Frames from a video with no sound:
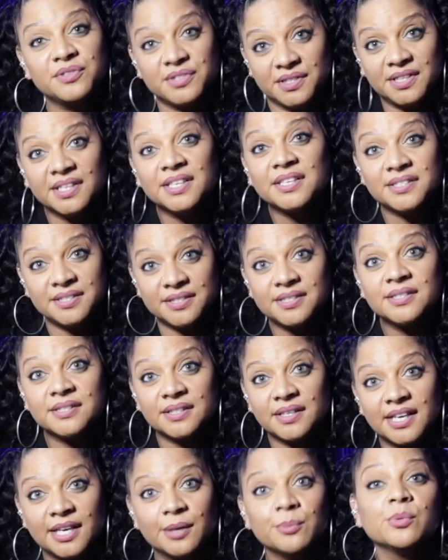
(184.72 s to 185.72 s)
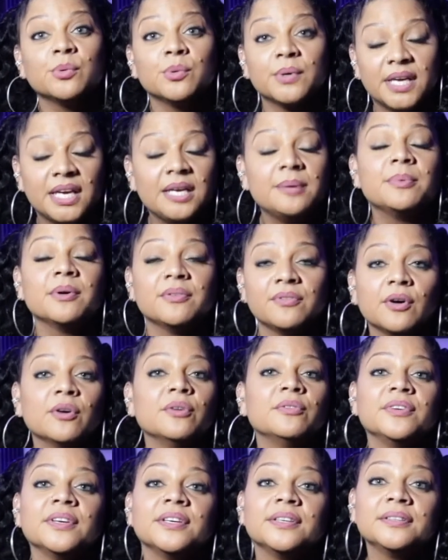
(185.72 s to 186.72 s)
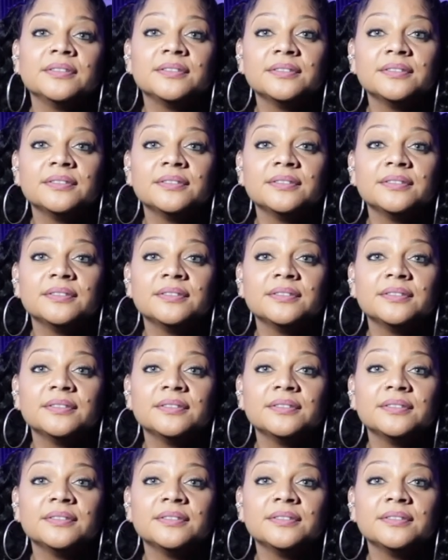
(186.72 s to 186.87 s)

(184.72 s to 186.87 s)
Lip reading: to this and will keep evolving.